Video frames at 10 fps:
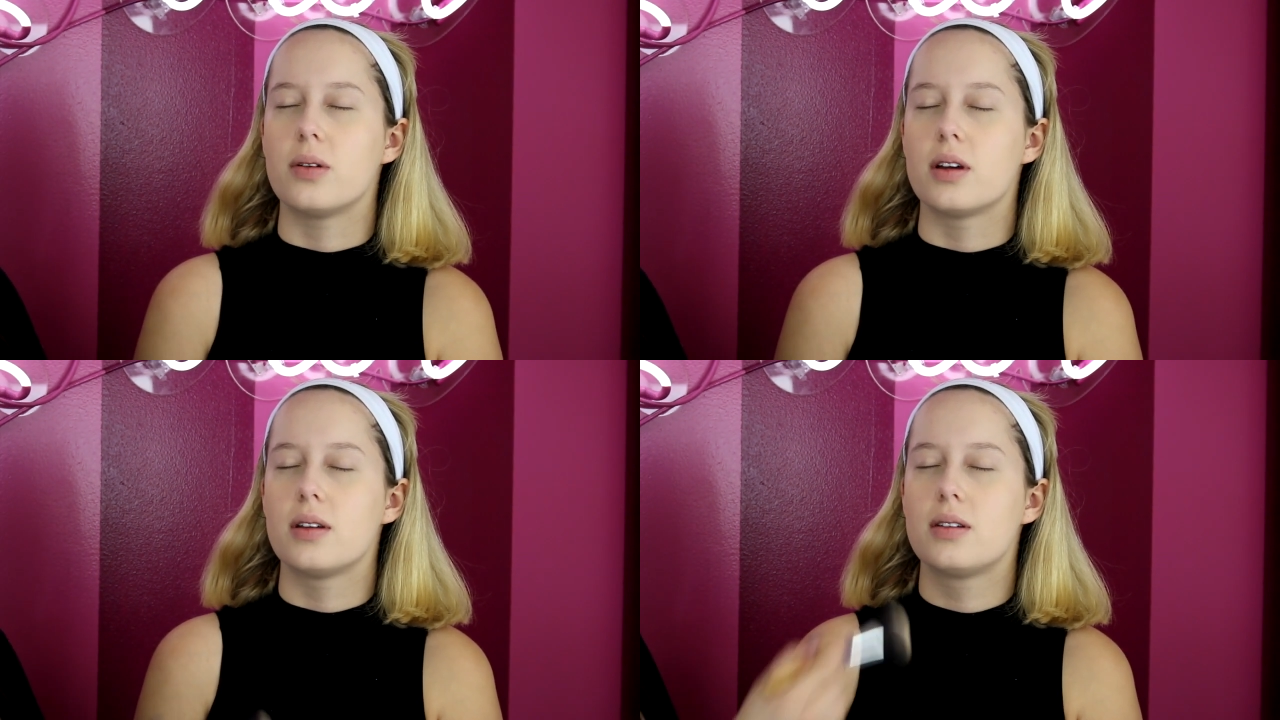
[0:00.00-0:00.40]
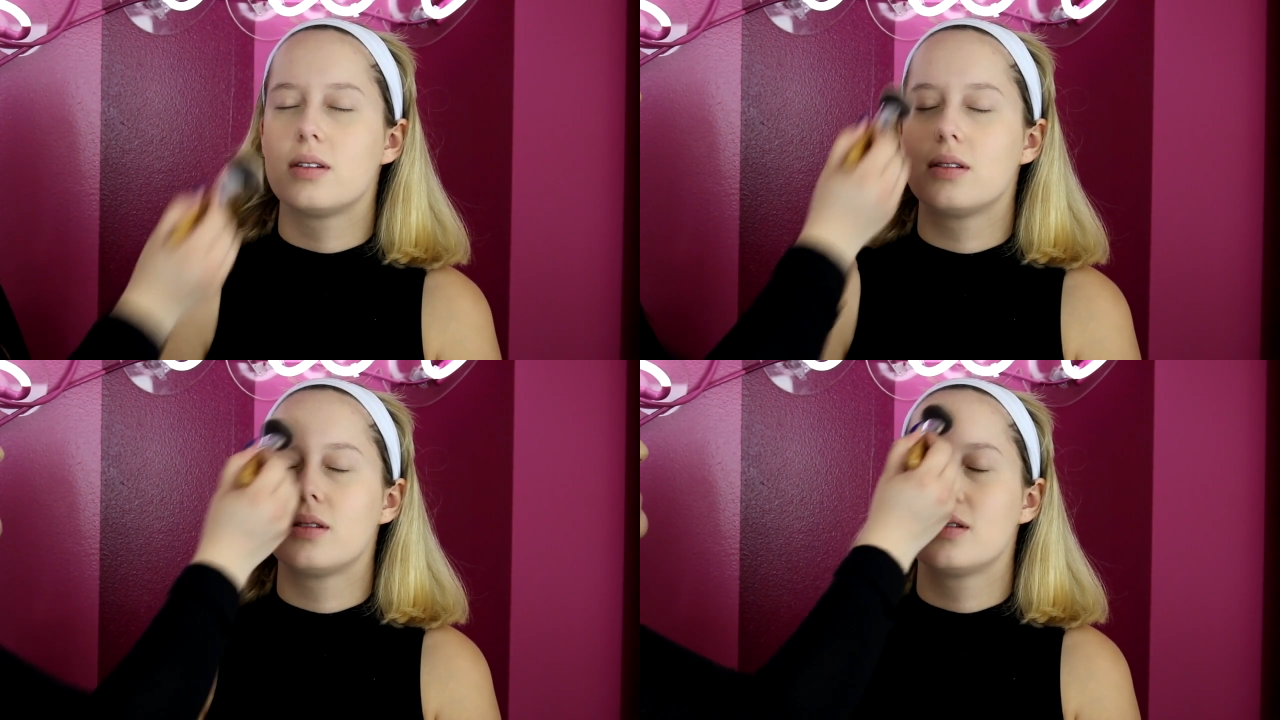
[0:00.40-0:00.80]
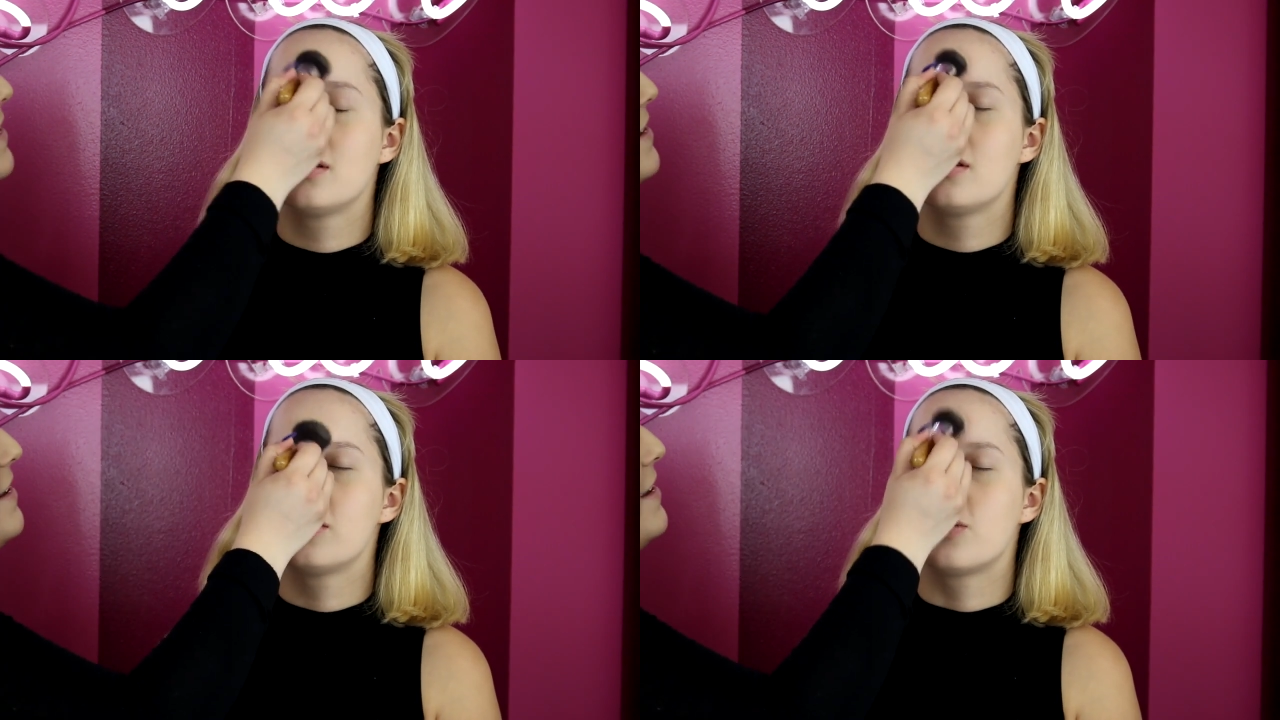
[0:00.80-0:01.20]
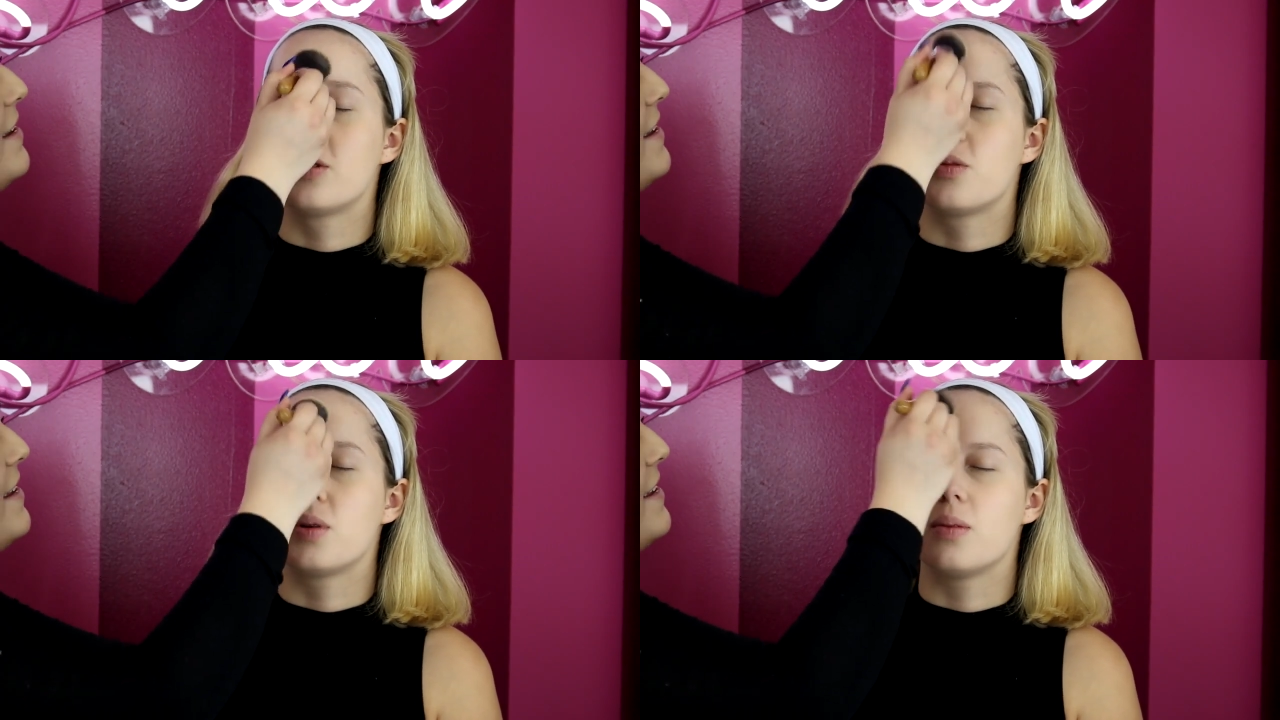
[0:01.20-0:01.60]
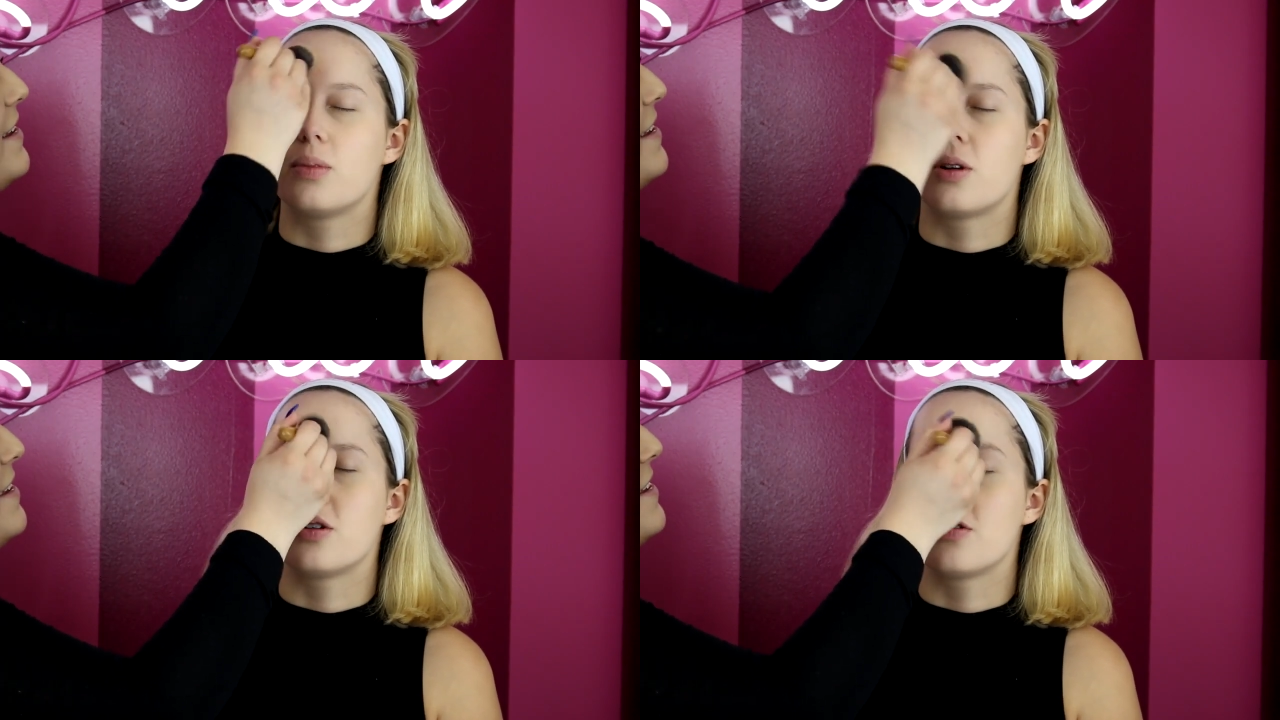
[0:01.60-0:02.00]
good. So when they're being
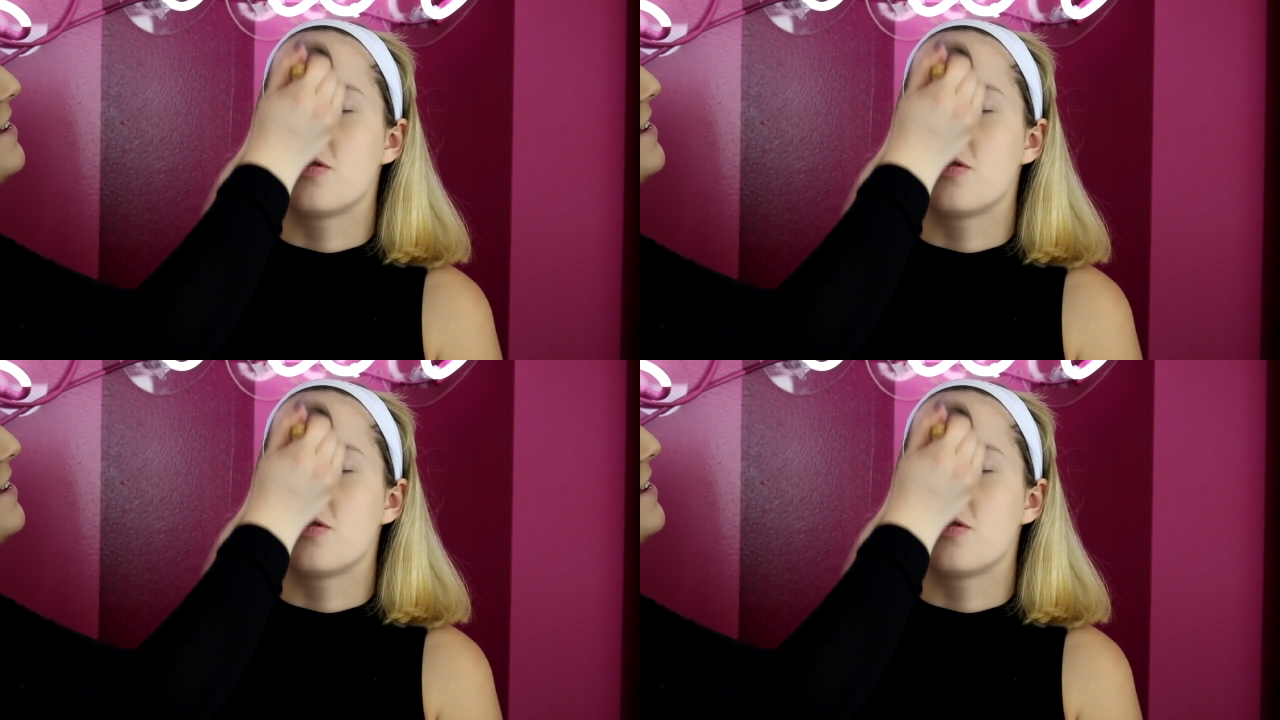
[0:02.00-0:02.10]
put on your